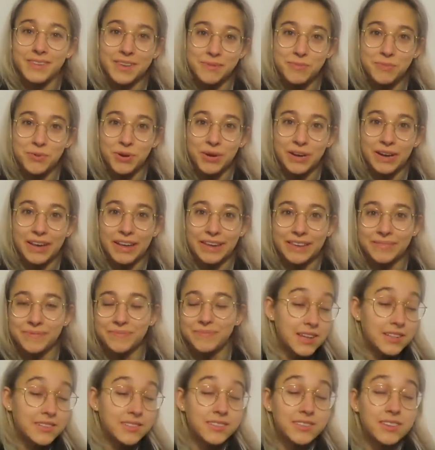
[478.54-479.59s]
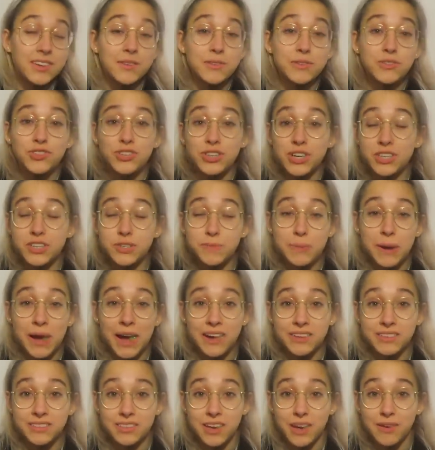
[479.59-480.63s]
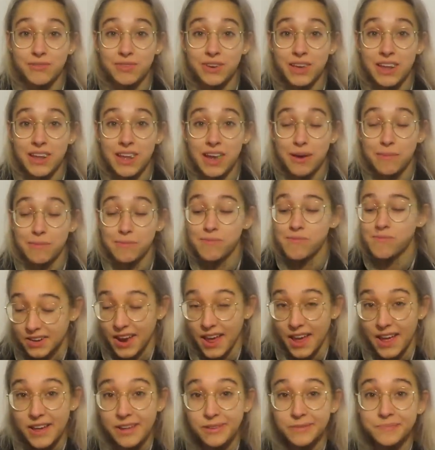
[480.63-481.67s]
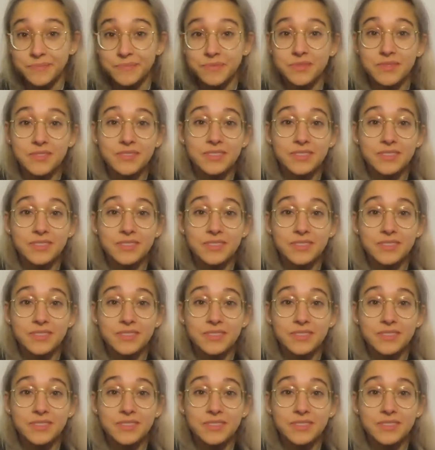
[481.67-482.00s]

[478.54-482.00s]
Good morning. It's just past 7 a.m. Today